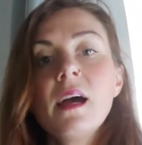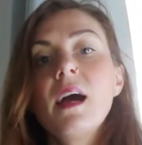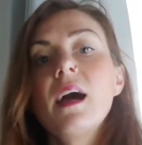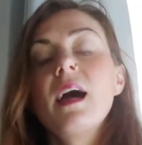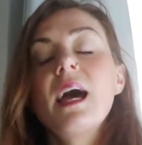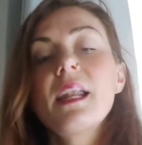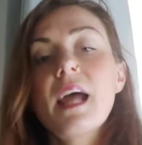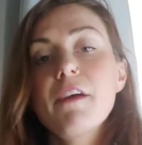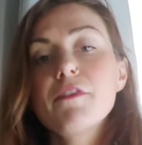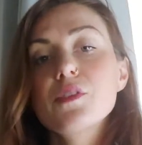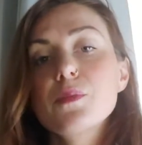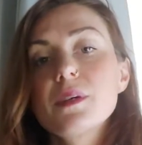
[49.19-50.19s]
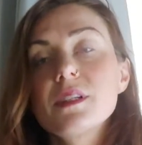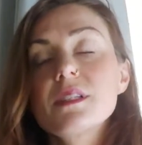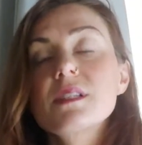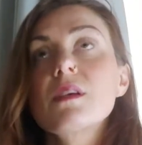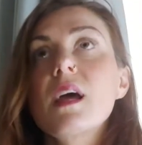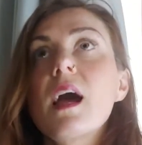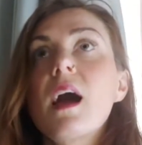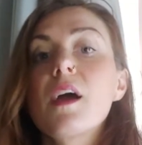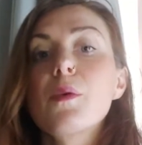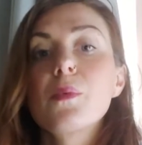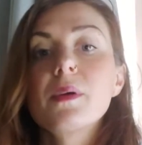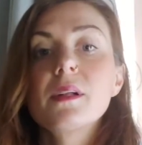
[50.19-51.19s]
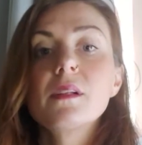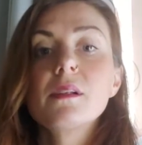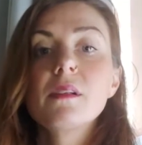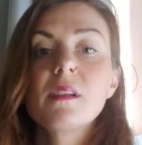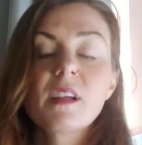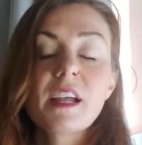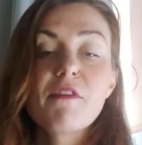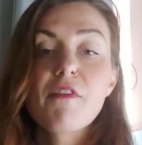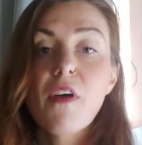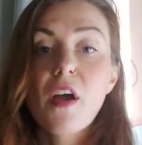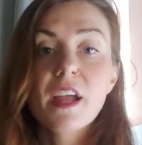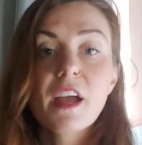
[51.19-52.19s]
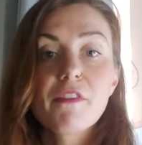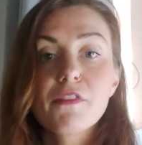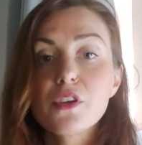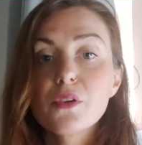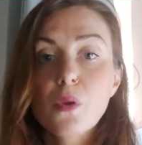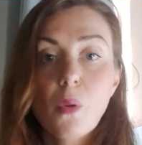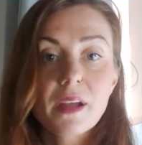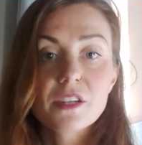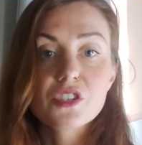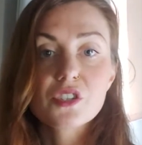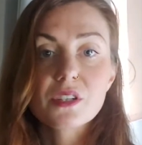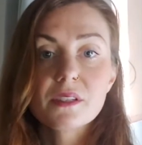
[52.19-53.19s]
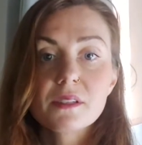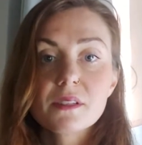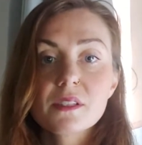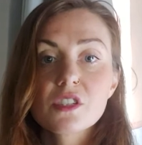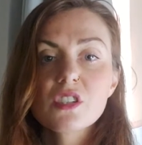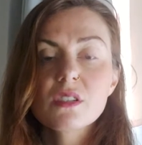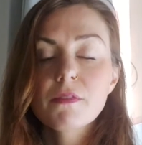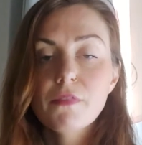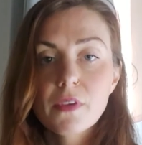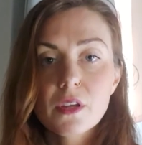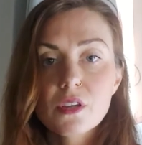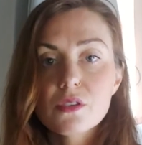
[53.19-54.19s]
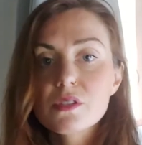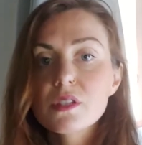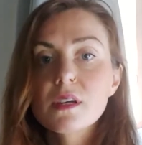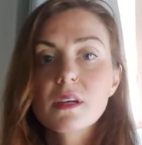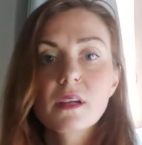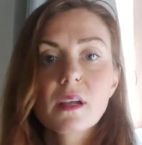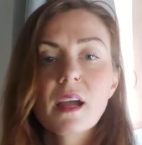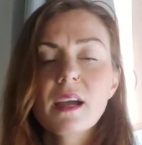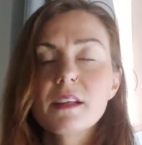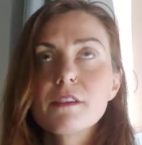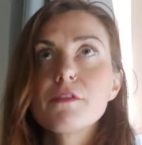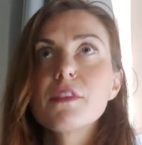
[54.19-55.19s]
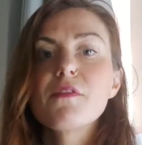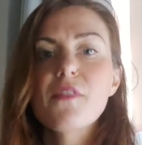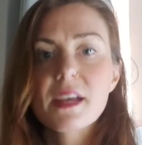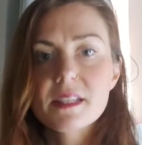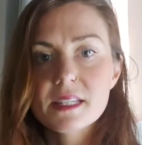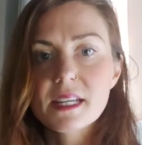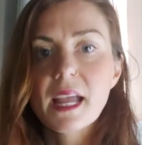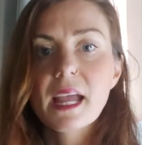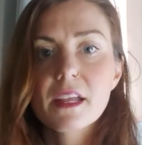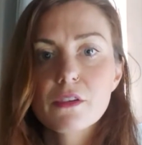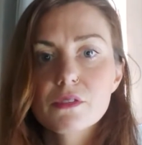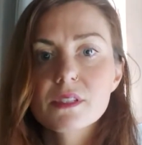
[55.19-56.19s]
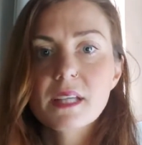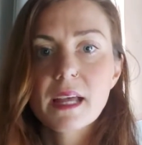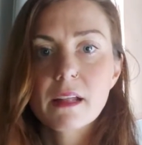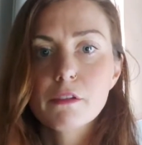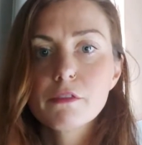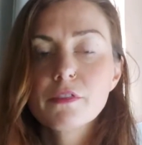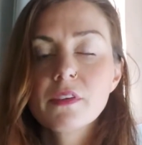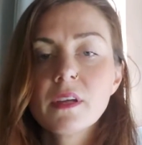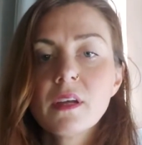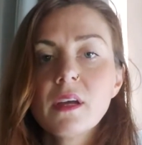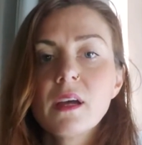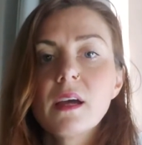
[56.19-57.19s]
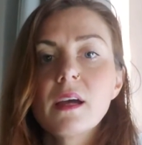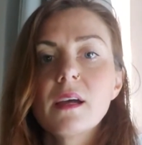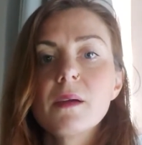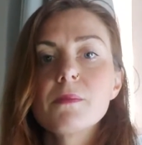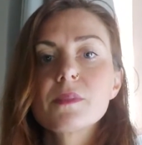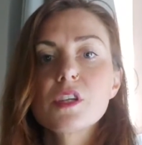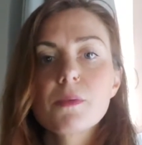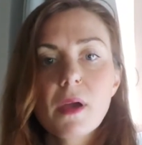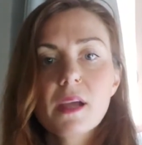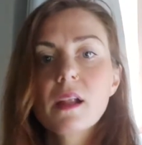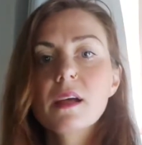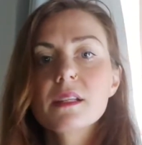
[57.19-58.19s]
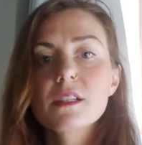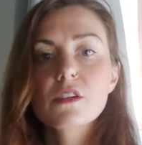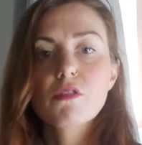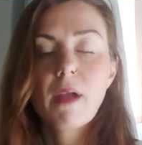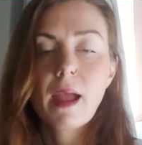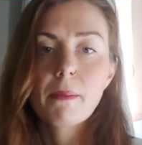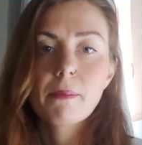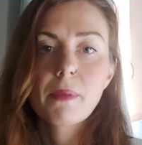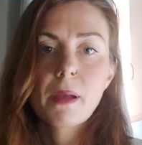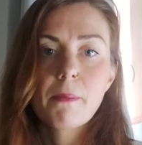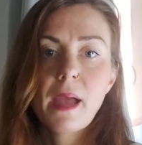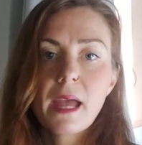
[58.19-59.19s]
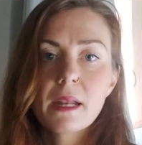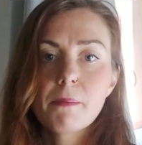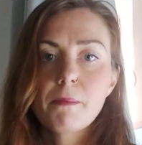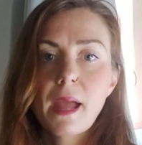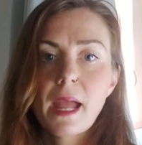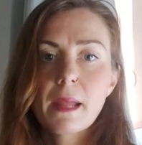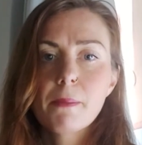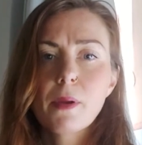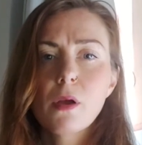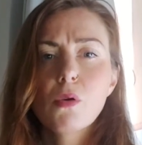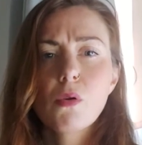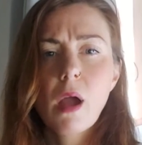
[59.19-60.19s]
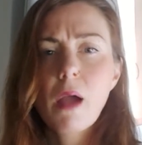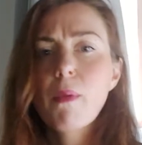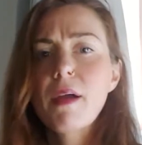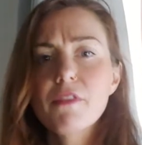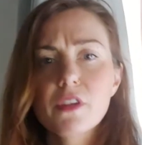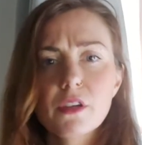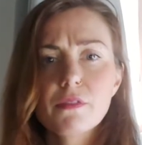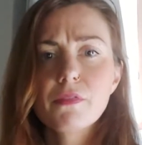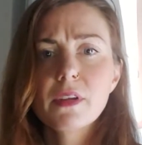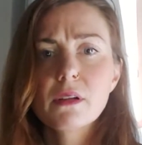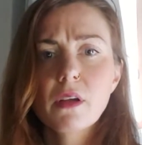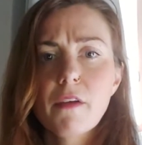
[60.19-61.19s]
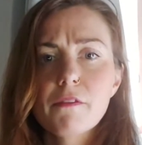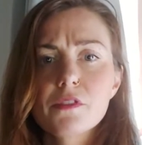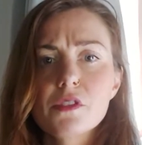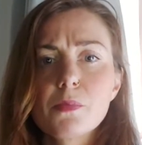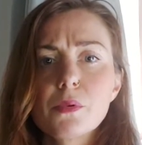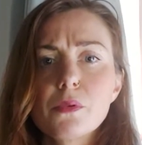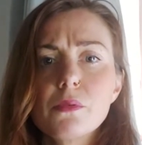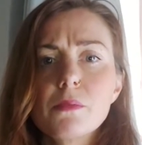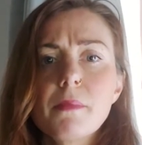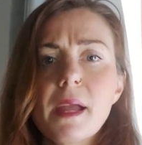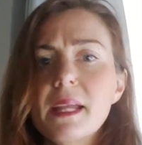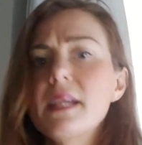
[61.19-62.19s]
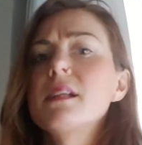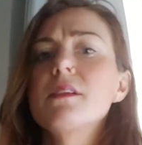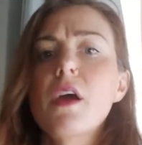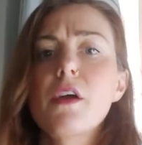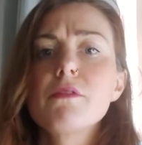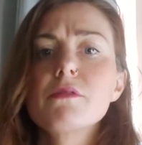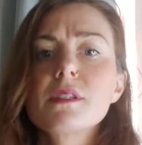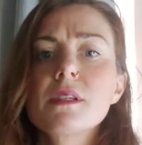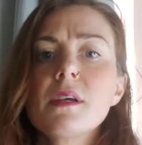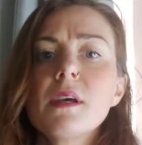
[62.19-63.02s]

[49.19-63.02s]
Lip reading: And afterwards I will invite a few questions just for you to kind of investigate yourself. So you might like to grab a pen and paper, or however you feel comfortable making notes.